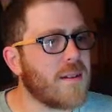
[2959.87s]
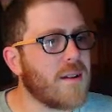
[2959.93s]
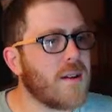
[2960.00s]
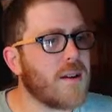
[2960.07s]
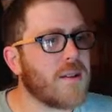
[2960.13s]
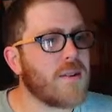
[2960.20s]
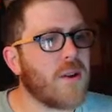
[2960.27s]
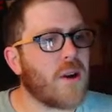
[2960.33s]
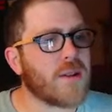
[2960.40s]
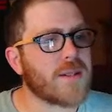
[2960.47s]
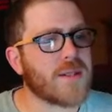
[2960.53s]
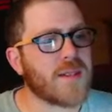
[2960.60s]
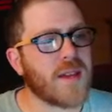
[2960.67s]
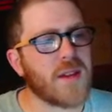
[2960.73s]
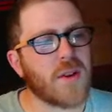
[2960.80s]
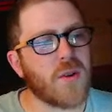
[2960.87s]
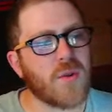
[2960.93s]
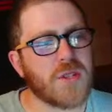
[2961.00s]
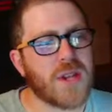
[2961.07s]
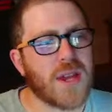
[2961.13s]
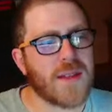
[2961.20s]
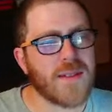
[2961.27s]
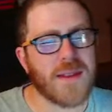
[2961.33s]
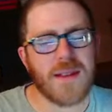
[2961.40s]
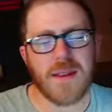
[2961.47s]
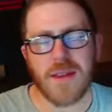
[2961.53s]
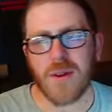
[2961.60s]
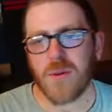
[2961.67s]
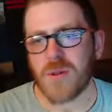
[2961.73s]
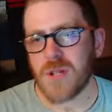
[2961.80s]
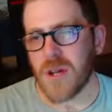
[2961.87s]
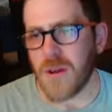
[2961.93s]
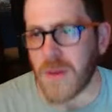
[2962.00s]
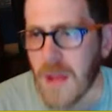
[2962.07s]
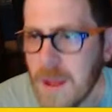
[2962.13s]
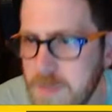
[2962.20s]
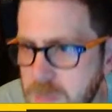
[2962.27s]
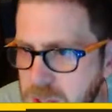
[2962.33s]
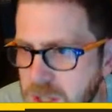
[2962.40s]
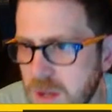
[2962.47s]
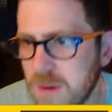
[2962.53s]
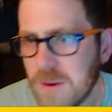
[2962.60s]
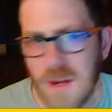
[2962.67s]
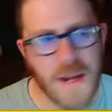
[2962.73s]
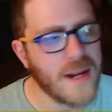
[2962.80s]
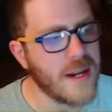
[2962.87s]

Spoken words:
Not a single jellied eel joke. I'm sorry.